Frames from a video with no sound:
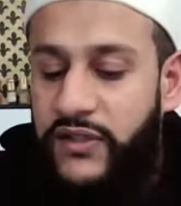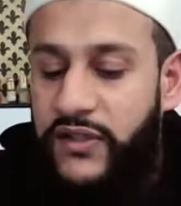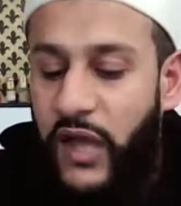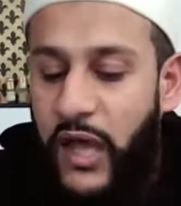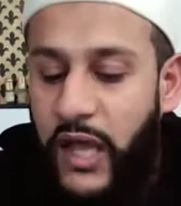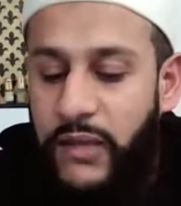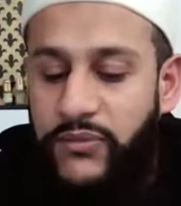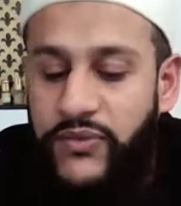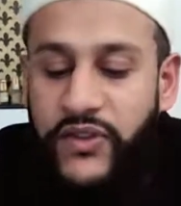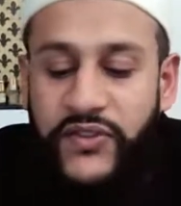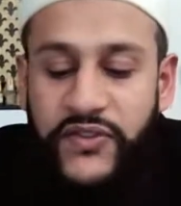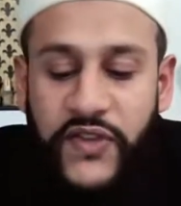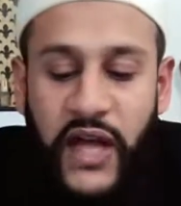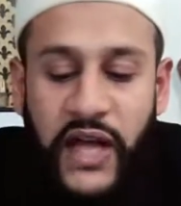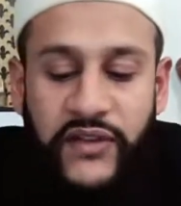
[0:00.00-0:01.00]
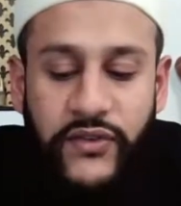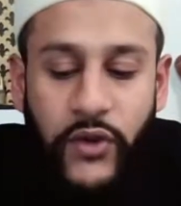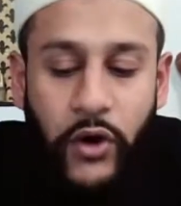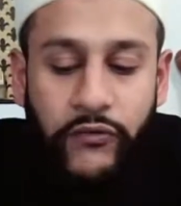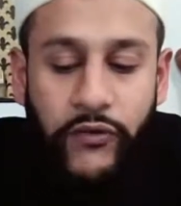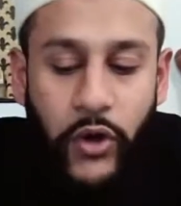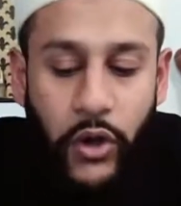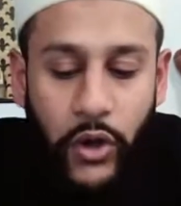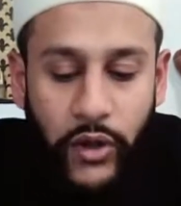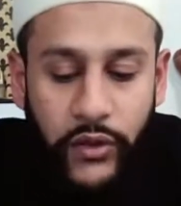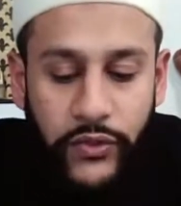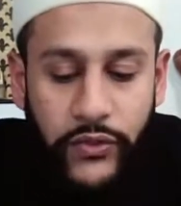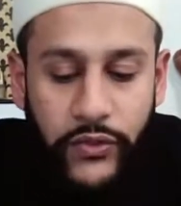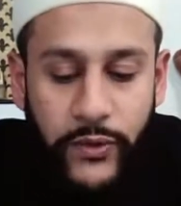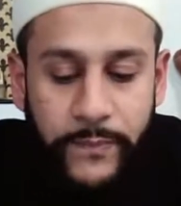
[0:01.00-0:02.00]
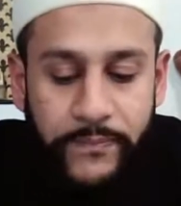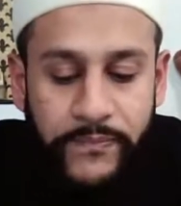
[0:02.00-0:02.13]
times the size of Earth.